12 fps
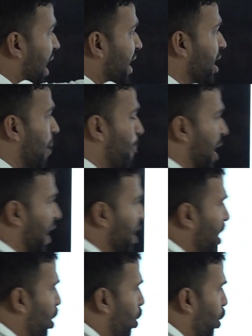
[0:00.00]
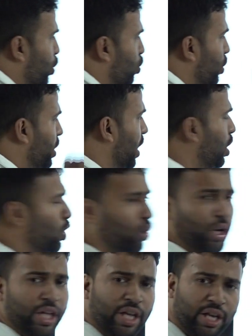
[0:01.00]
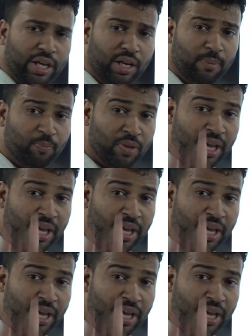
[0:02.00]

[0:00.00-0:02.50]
I apply a horizontal load here,